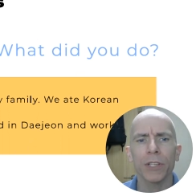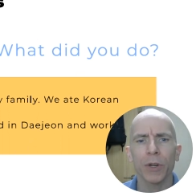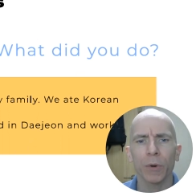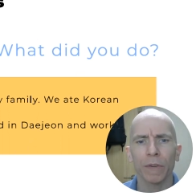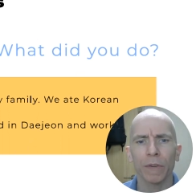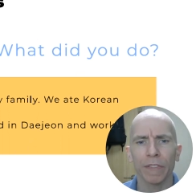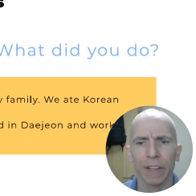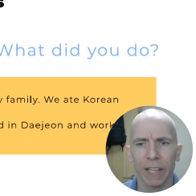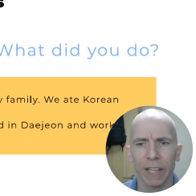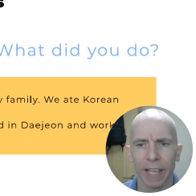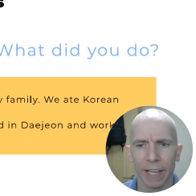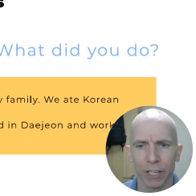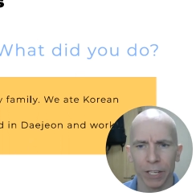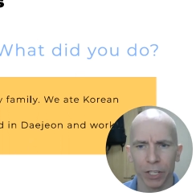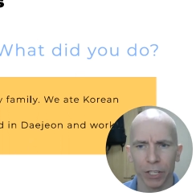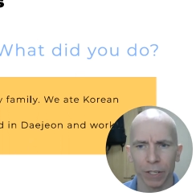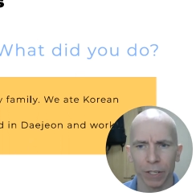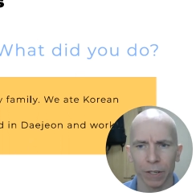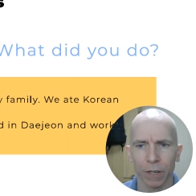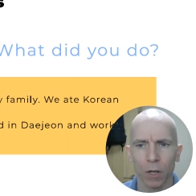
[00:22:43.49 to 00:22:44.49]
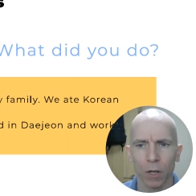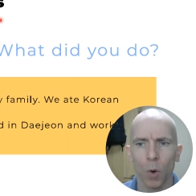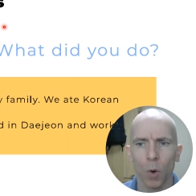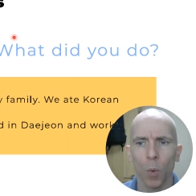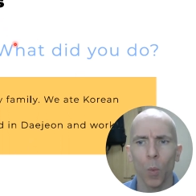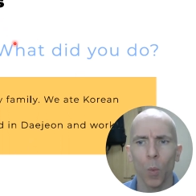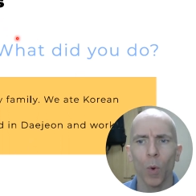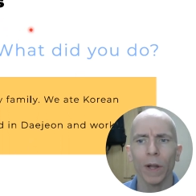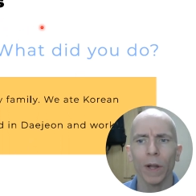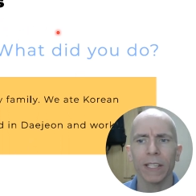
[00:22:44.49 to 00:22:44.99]
your vacation?
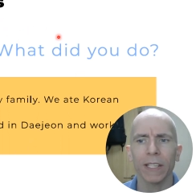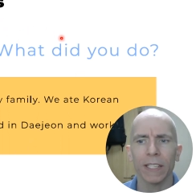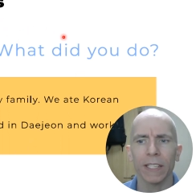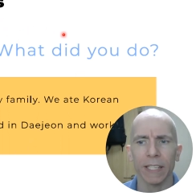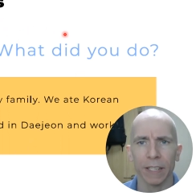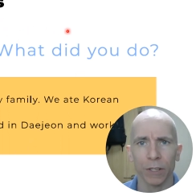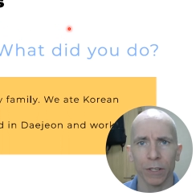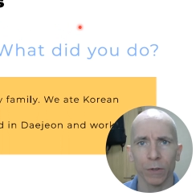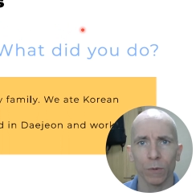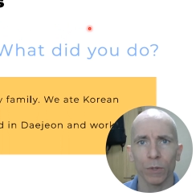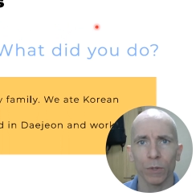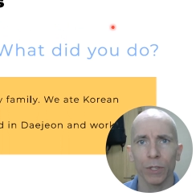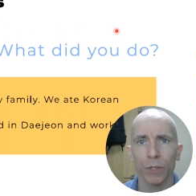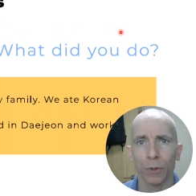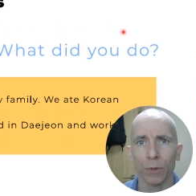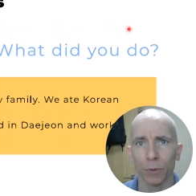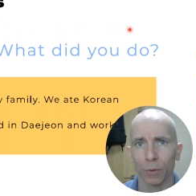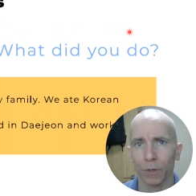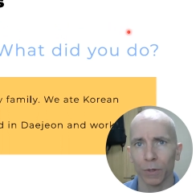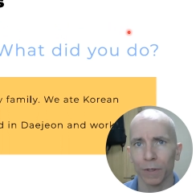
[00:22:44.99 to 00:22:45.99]
What did you do?